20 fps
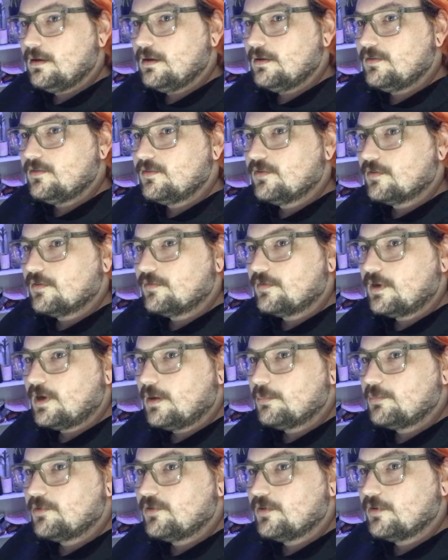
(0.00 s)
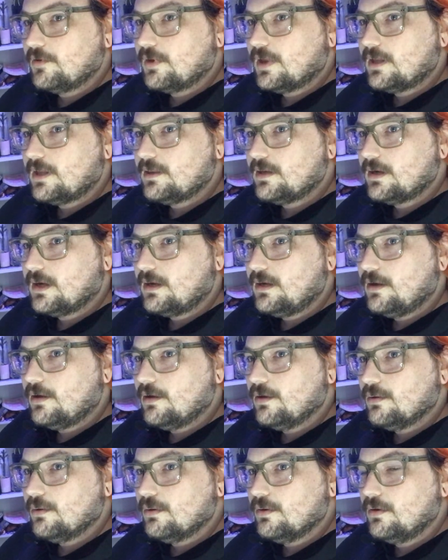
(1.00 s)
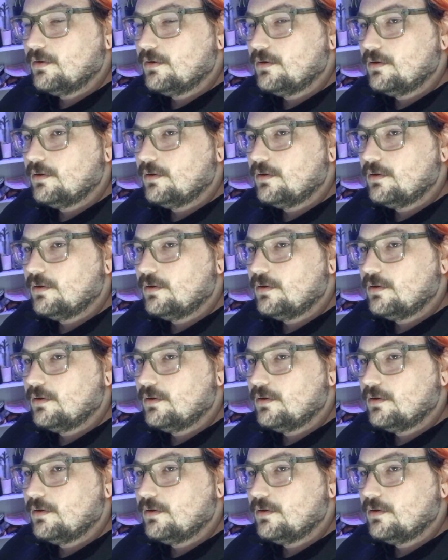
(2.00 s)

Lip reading: It's so funny. I'm so glad that I know